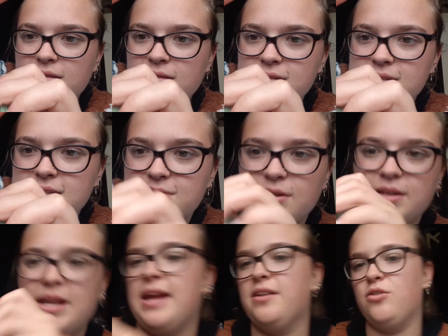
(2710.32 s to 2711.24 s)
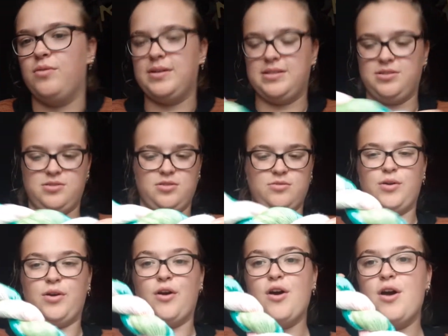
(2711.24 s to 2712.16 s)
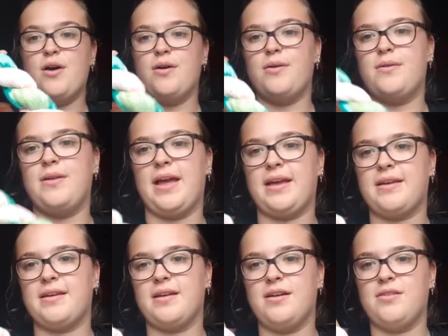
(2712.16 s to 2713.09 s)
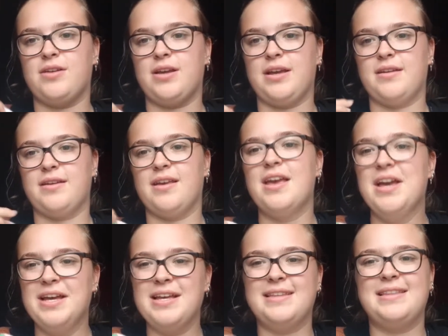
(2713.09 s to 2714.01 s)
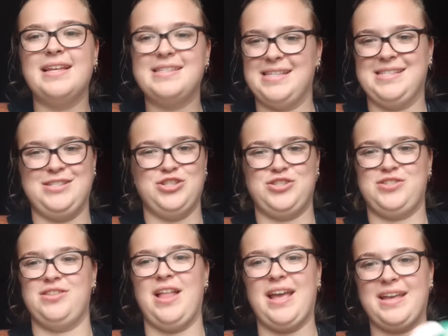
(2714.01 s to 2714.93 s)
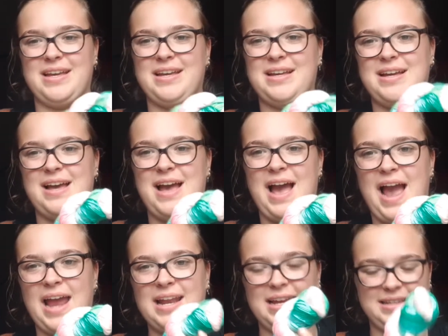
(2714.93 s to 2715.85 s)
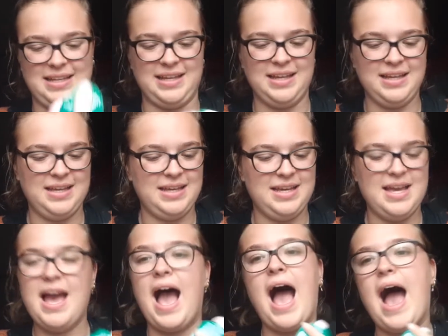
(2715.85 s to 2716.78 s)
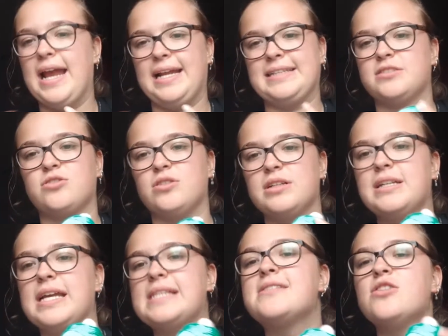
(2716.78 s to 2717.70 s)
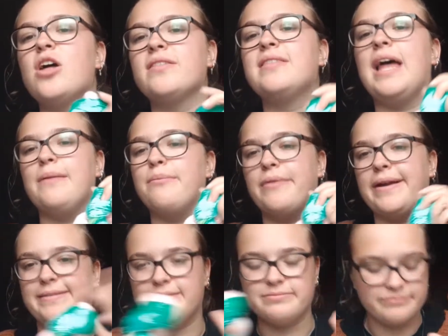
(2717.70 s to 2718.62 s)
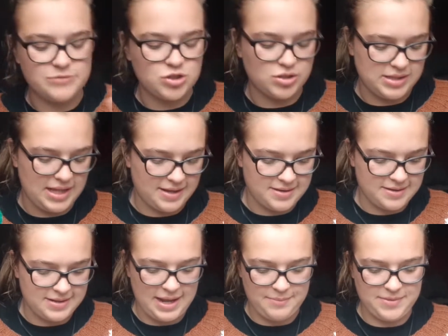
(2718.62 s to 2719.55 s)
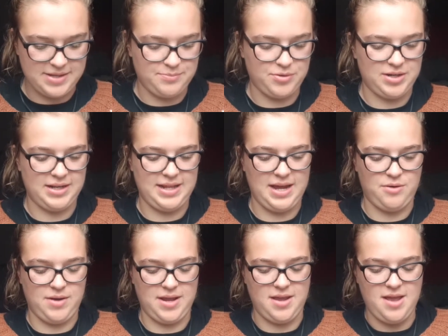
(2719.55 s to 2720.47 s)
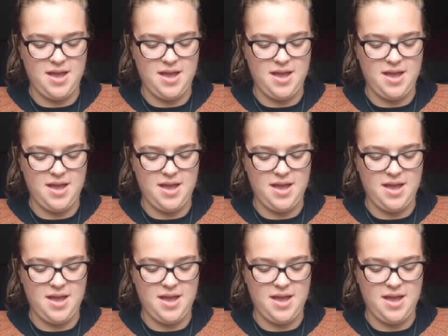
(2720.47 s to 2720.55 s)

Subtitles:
does this work? Yeah, no, it does not work. Like okay, this is just like highlighting a highlighter color. It's not that bright. Just like let me put it that way.